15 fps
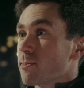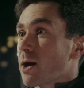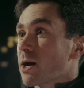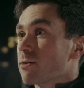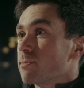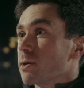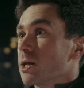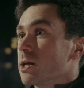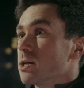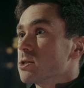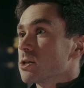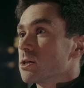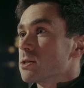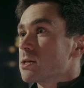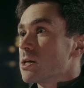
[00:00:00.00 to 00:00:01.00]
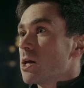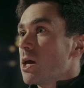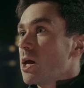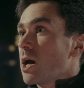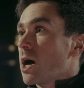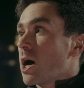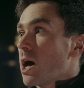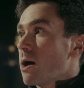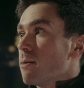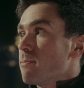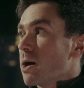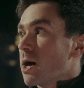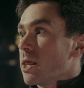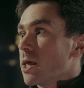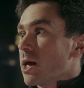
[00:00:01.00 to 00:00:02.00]
back of being injured,
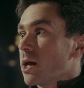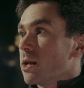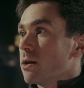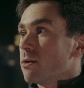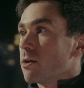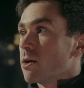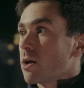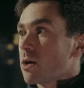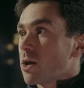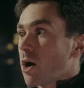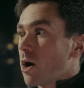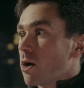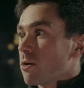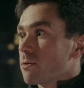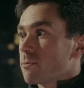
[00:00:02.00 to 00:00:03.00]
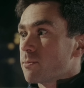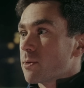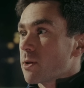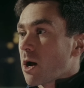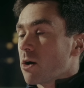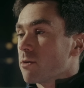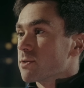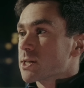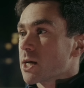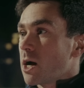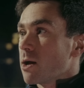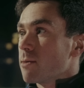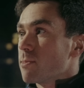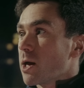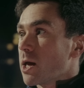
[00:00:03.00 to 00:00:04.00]
and then over
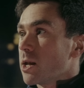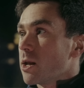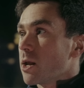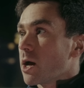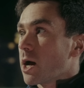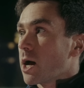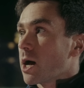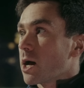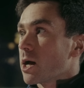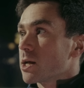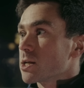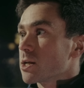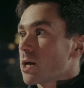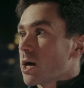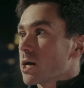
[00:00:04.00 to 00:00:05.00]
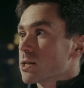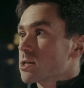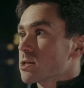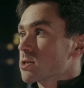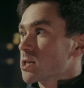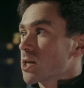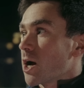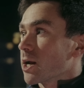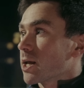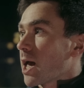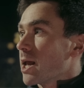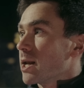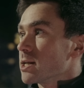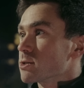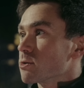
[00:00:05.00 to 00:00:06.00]
time, then I started
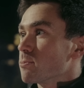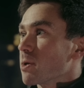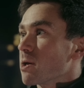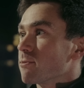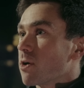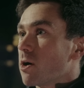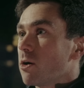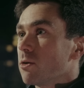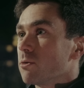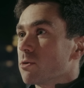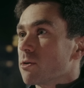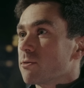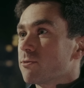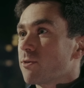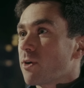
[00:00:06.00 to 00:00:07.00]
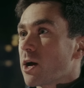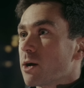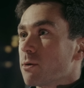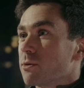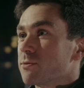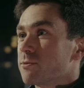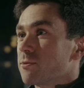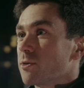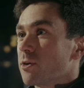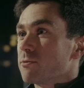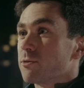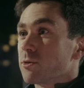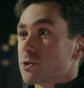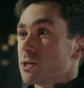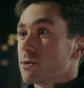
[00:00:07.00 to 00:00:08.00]
getting into a bit of a hole with
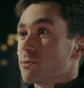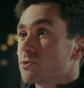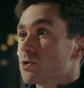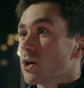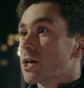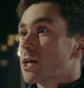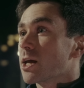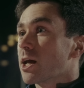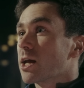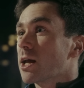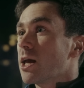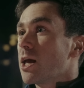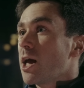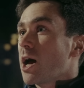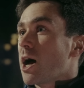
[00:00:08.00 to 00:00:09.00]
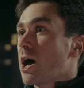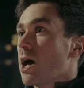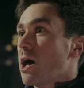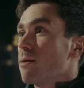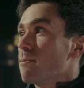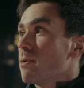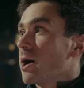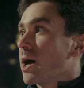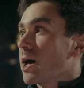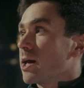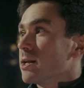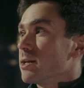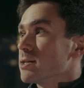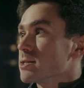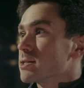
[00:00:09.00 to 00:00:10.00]
unfortunately with drinking. And
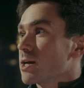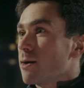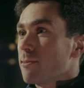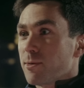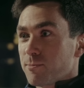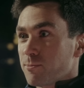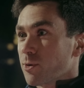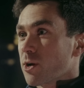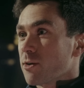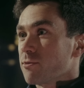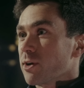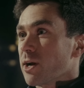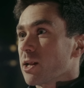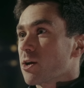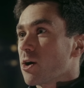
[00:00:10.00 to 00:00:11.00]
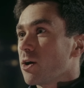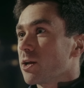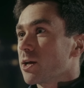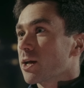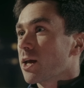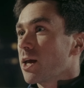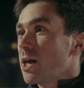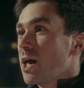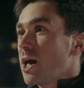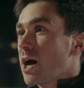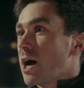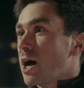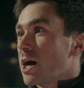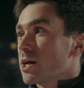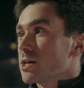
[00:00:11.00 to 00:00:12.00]
I'm a recovering alcoholic,
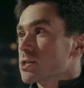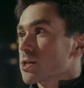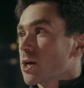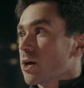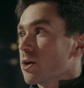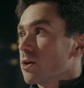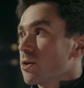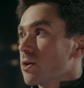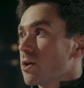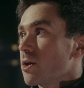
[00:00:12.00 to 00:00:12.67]
so